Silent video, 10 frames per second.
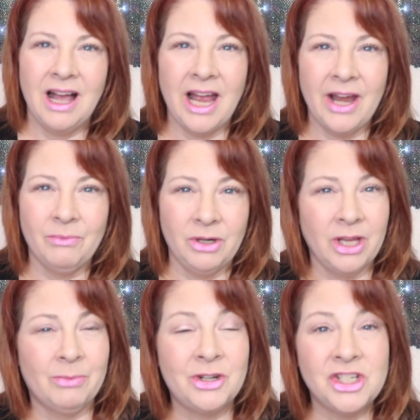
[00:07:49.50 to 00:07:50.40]
I
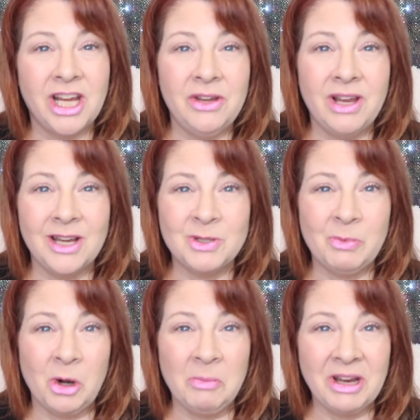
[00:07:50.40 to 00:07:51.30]
really appreciate you guys
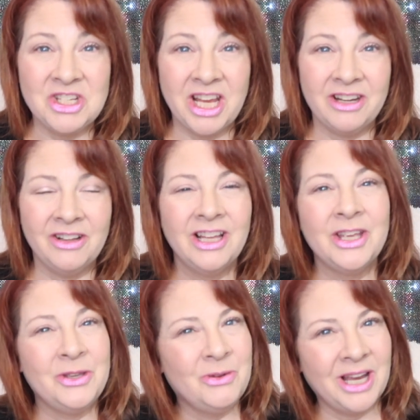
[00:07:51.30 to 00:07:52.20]
supporting my channel.
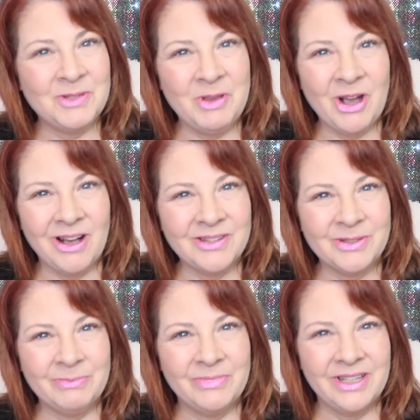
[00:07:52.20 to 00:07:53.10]
You guys be
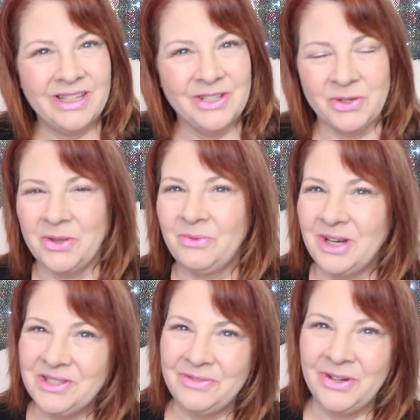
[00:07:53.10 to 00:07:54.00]
awesome. Enjoy the
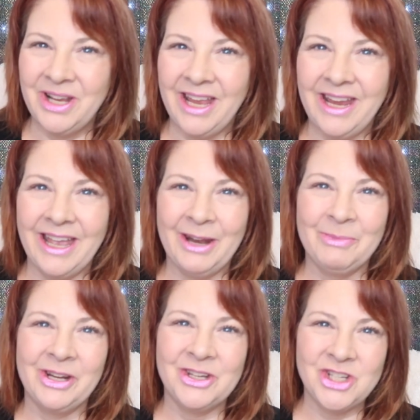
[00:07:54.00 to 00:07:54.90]
rest of your day and
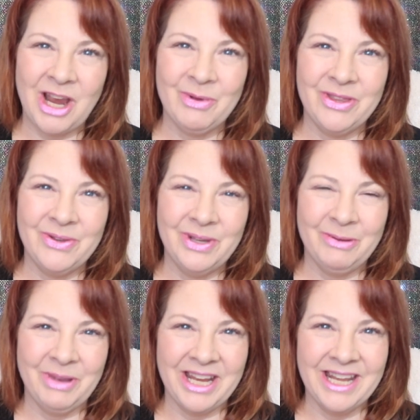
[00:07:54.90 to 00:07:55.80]
I'm gonna chat with you
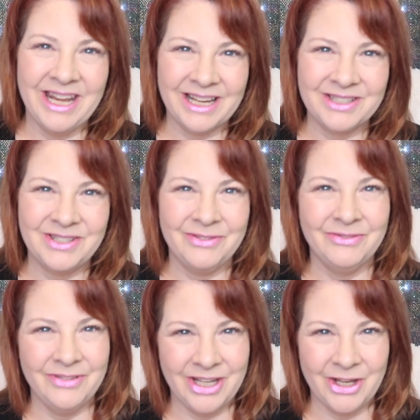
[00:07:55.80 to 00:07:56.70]
in my next
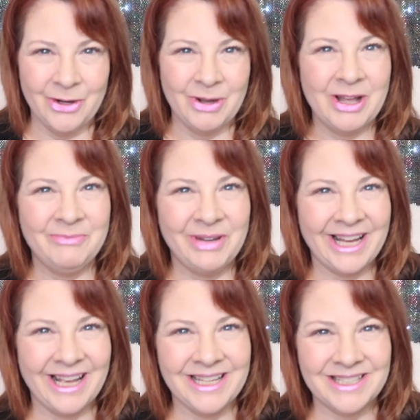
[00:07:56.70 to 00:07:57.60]
video.
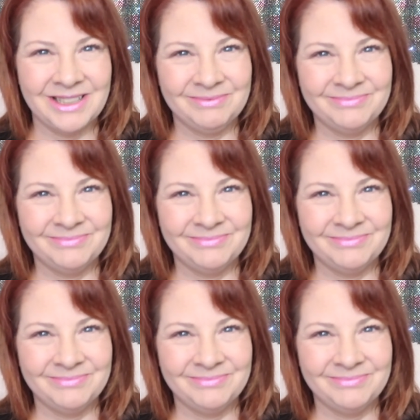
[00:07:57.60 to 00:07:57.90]
Bye guys.